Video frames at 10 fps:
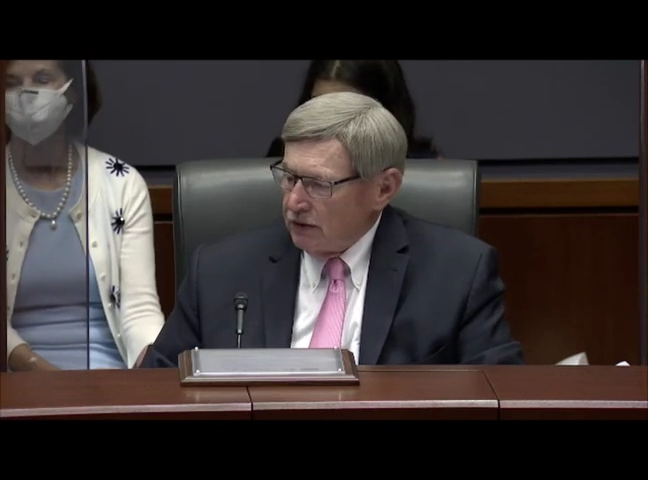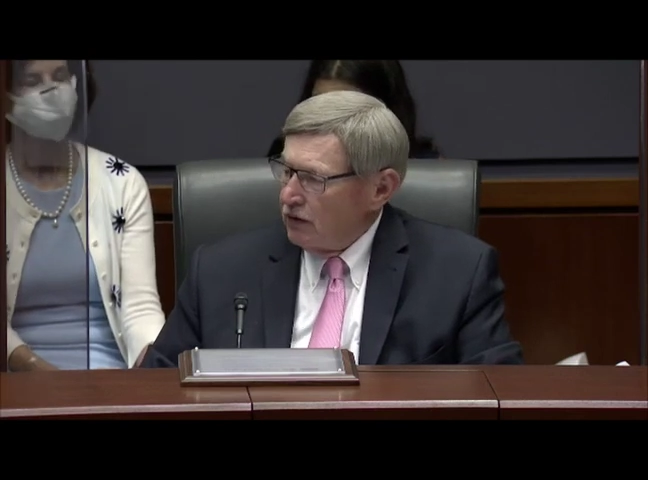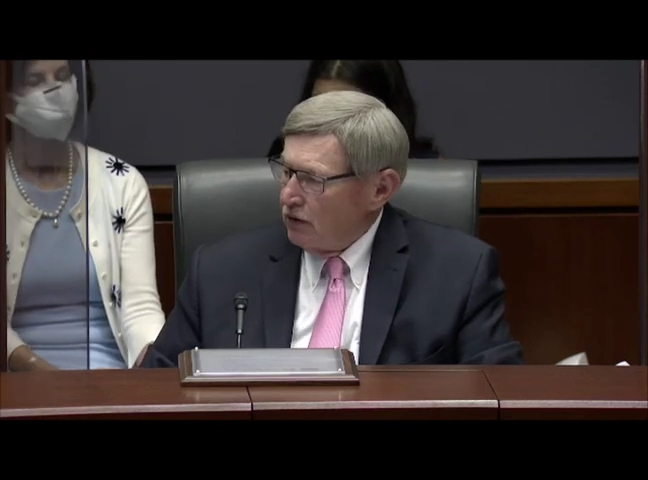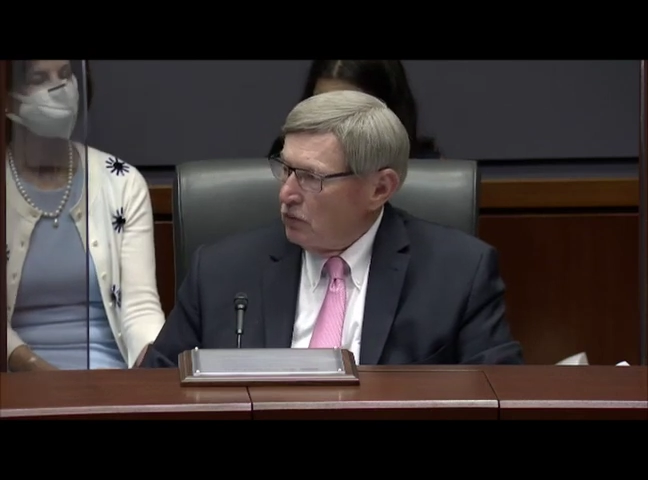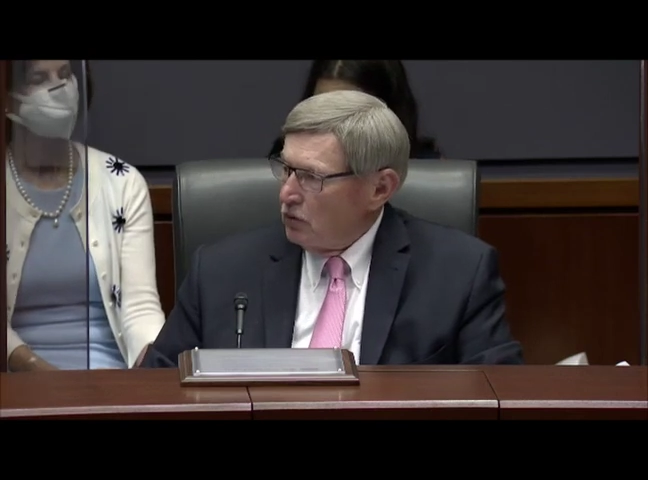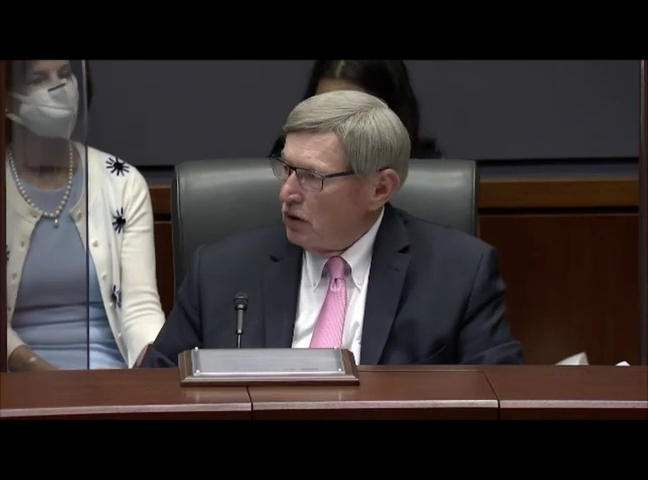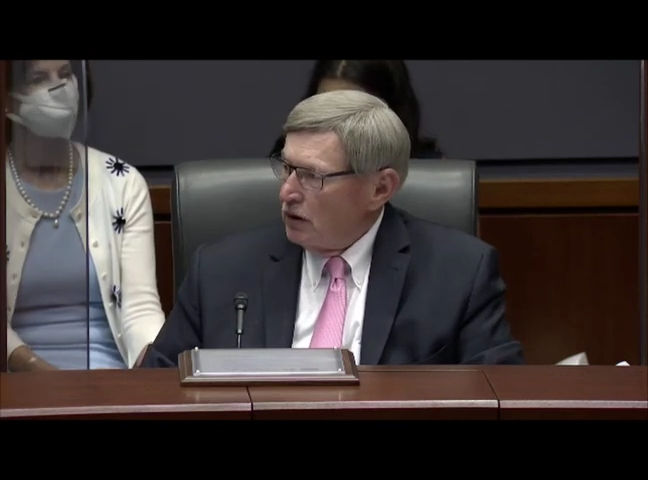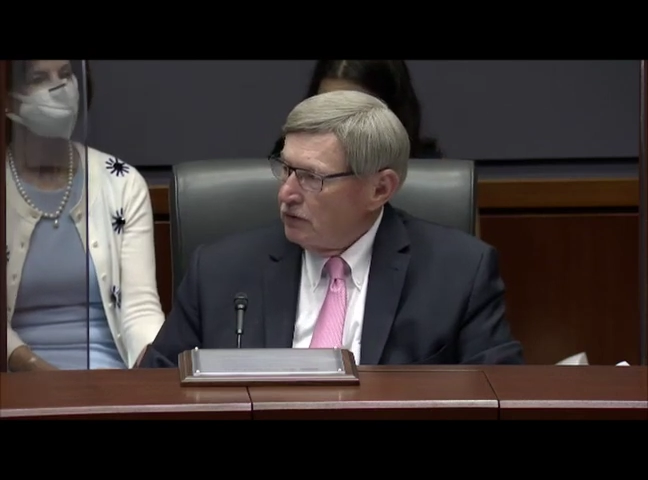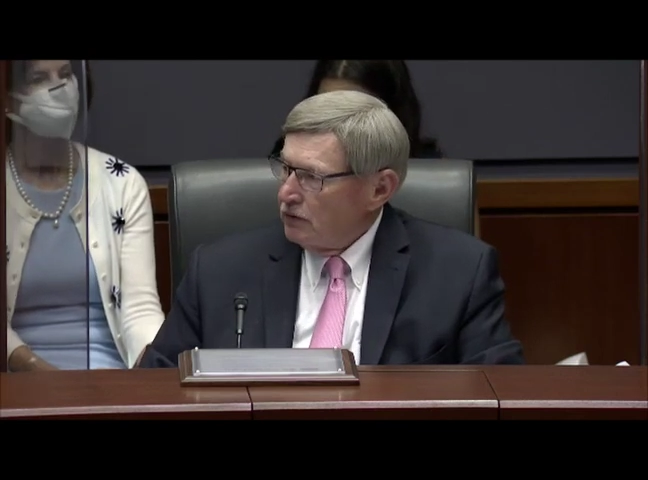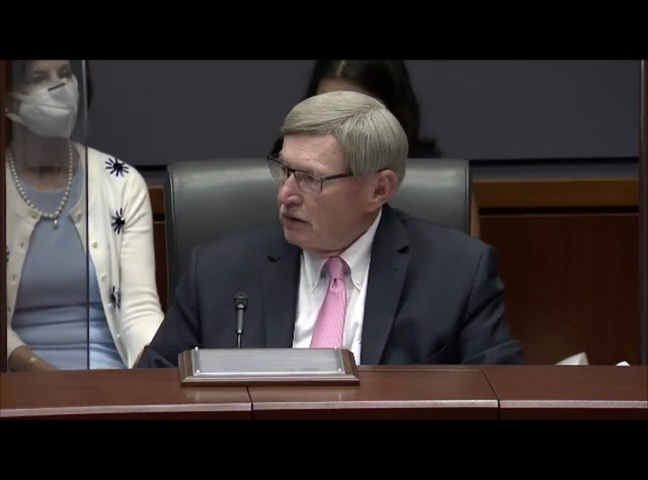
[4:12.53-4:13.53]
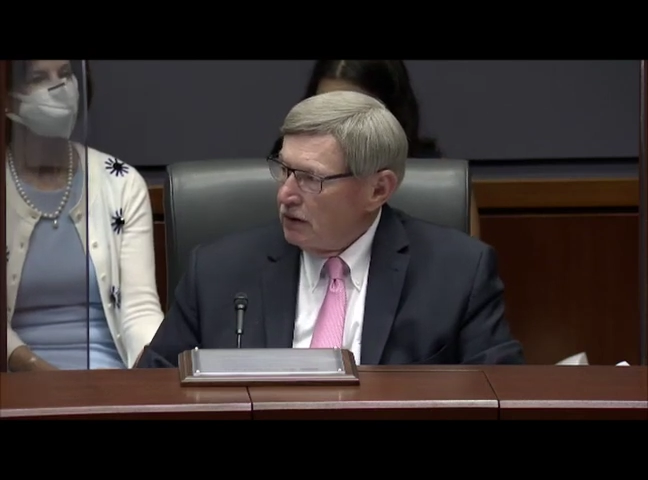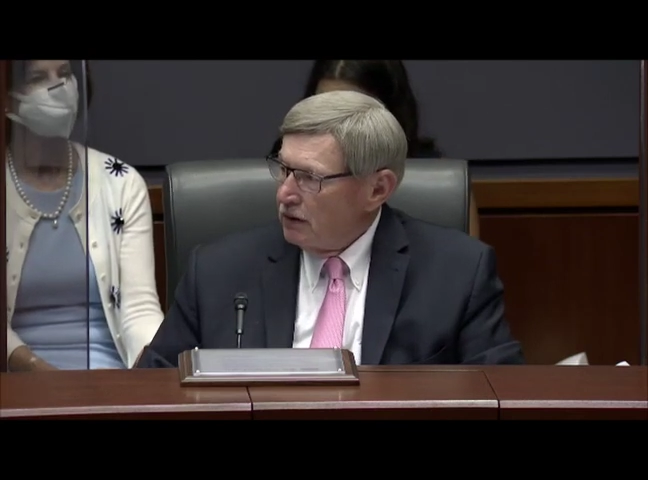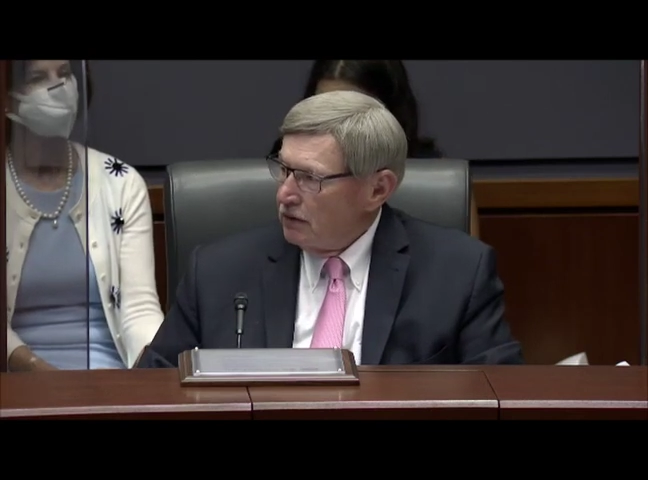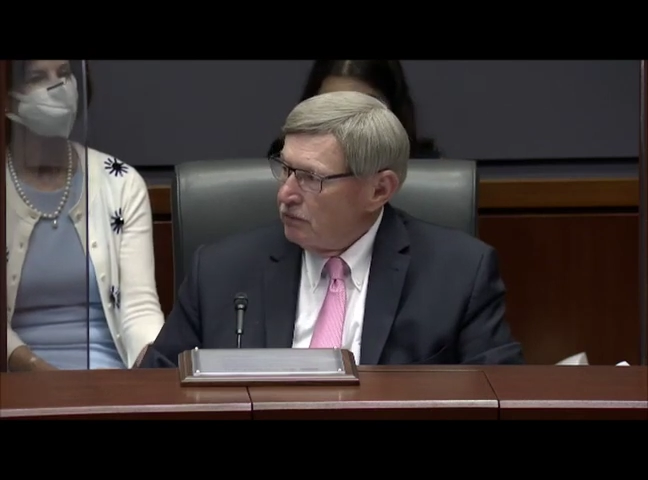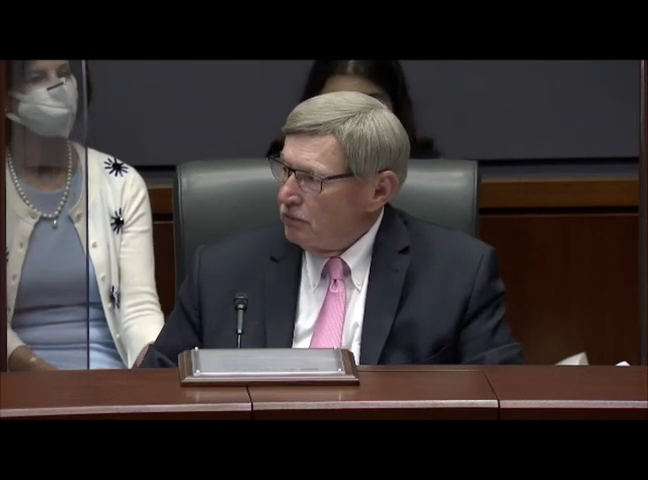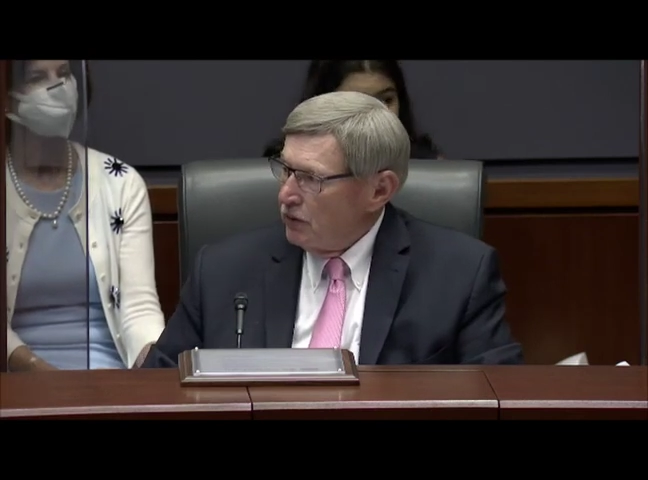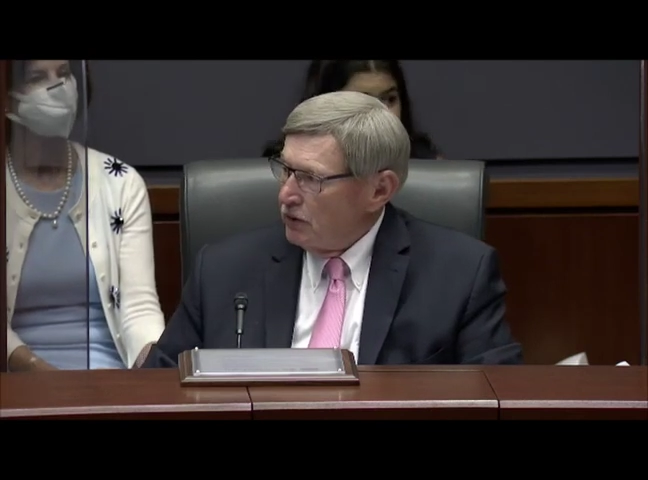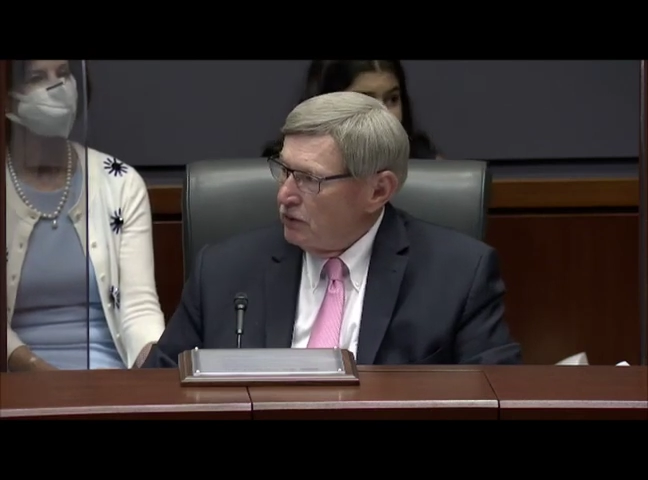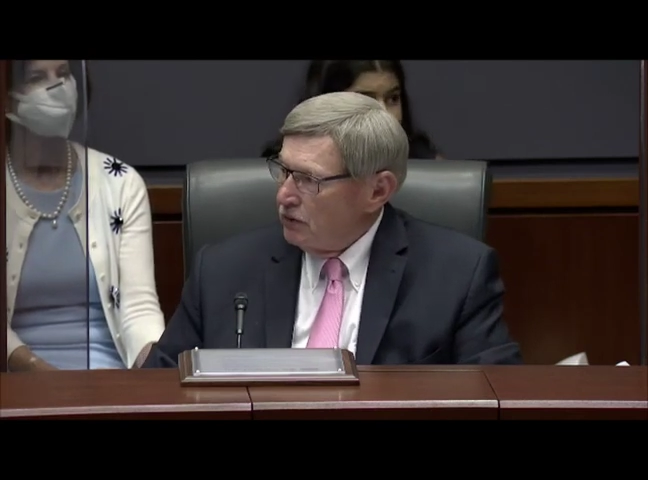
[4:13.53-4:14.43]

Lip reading: a terrible loss. But